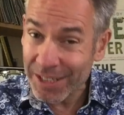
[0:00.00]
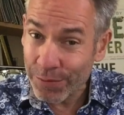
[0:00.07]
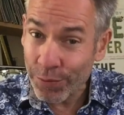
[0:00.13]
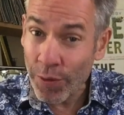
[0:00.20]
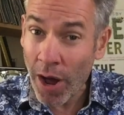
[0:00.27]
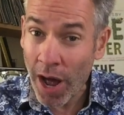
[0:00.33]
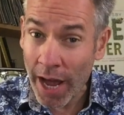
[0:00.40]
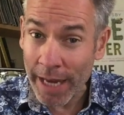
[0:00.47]

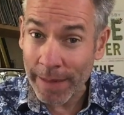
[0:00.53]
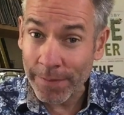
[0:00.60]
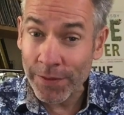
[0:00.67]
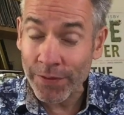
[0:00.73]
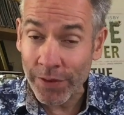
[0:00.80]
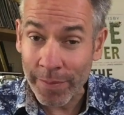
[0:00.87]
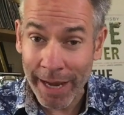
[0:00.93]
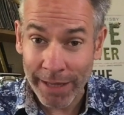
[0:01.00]
derives
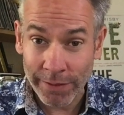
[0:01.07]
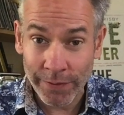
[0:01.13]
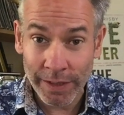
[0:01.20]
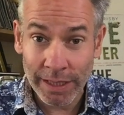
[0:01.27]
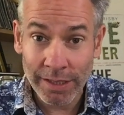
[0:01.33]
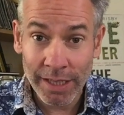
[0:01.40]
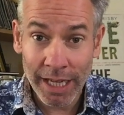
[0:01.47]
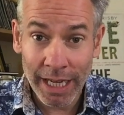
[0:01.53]
from
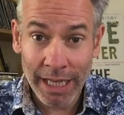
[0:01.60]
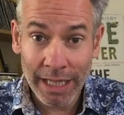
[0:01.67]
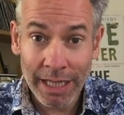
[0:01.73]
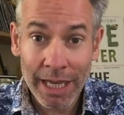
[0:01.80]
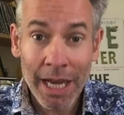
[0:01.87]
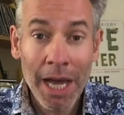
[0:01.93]
LVT,